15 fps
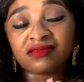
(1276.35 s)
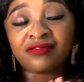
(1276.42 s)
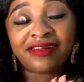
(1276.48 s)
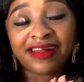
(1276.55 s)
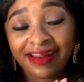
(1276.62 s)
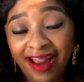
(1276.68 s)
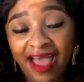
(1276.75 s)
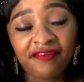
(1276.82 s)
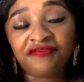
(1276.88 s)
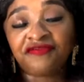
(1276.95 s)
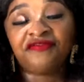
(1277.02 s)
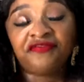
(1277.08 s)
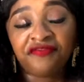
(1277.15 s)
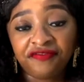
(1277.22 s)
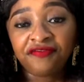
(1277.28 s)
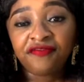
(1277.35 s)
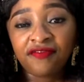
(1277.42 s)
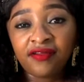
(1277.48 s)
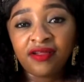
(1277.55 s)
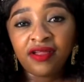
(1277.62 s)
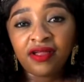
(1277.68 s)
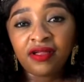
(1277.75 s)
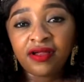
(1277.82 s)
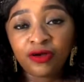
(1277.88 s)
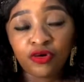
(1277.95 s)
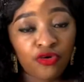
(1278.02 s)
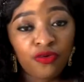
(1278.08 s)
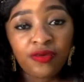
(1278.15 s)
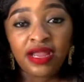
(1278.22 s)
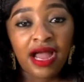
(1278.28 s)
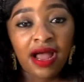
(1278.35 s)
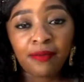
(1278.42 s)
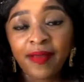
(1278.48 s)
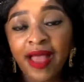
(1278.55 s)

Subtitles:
rough growing up.